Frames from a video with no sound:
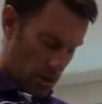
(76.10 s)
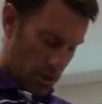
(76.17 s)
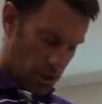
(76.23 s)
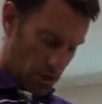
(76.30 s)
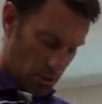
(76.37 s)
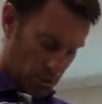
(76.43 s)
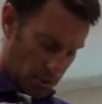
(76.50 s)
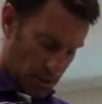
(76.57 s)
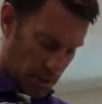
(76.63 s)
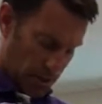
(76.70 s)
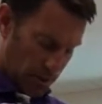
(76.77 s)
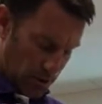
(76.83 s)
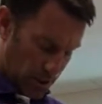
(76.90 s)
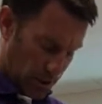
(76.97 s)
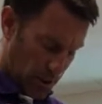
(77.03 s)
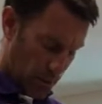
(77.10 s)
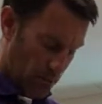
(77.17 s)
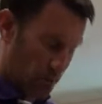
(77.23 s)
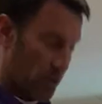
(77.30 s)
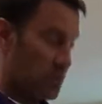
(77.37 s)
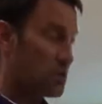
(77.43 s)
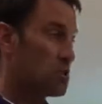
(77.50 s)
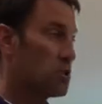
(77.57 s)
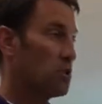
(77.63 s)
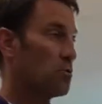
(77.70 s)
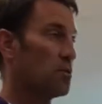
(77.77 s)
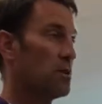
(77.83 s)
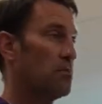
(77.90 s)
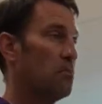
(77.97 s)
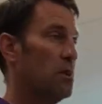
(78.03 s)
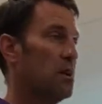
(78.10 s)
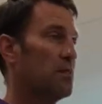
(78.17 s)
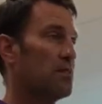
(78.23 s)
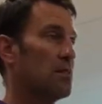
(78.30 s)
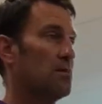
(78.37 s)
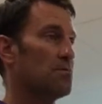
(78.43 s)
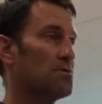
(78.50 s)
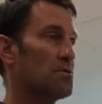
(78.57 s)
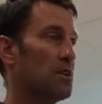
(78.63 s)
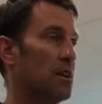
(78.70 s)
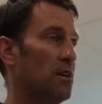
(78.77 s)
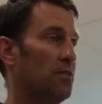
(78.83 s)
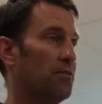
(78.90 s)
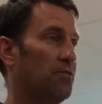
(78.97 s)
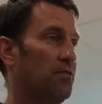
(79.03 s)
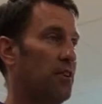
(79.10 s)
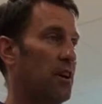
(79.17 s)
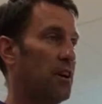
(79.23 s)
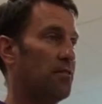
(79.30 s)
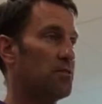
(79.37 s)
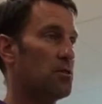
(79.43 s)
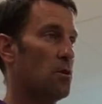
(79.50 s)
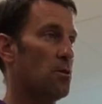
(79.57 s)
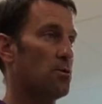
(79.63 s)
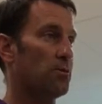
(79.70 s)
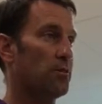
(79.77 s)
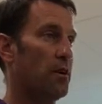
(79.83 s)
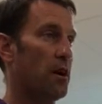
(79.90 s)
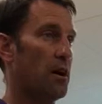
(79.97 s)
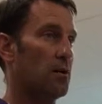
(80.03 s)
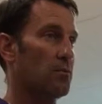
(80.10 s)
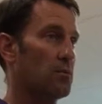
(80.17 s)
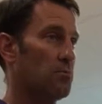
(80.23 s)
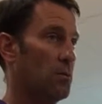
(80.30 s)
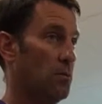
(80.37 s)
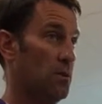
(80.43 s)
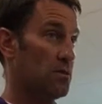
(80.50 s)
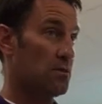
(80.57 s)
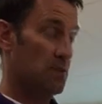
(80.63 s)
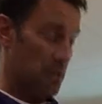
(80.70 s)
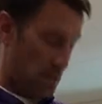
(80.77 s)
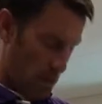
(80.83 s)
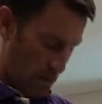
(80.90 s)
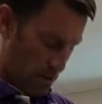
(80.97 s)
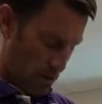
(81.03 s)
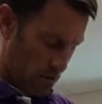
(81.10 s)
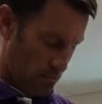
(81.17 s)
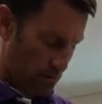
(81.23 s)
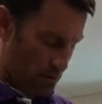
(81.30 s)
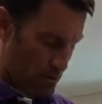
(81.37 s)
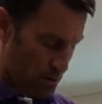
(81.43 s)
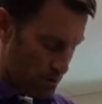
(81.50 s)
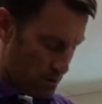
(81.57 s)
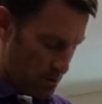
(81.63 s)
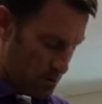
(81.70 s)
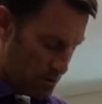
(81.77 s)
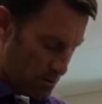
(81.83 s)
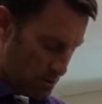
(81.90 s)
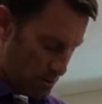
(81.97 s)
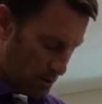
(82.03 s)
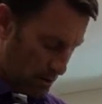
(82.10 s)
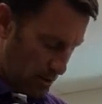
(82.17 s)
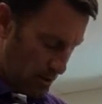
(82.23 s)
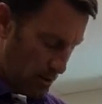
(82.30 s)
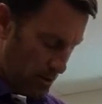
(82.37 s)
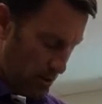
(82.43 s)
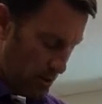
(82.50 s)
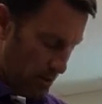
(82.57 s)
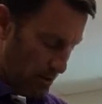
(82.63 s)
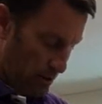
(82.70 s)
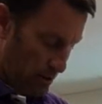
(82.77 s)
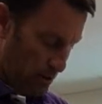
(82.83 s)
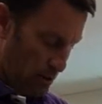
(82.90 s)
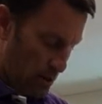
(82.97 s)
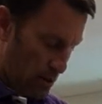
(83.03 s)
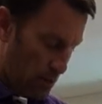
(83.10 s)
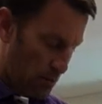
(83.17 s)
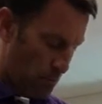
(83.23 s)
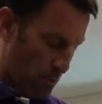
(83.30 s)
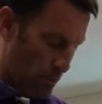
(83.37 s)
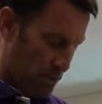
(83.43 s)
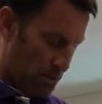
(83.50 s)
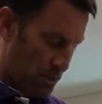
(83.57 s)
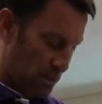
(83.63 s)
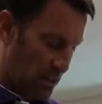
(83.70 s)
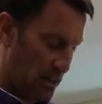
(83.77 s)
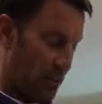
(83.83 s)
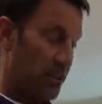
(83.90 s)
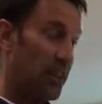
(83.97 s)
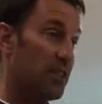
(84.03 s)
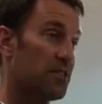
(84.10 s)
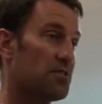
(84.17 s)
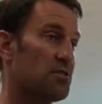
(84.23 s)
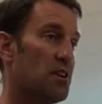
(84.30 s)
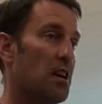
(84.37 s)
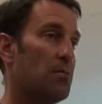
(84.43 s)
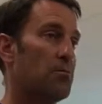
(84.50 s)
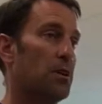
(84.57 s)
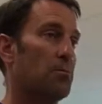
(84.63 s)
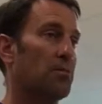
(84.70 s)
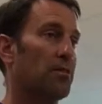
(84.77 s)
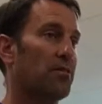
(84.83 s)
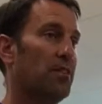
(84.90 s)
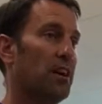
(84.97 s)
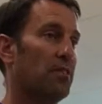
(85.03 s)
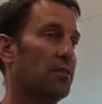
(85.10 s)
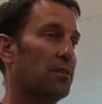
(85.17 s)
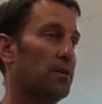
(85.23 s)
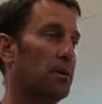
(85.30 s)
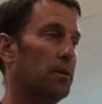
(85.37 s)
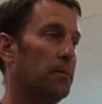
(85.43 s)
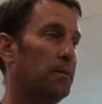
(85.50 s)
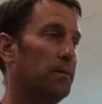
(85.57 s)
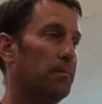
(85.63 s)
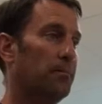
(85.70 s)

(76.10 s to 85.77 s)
You will need the numbers to repeat themselves 5 total times. But once again, it's not going to get the audio, but once again, are they the same number 5 in a row?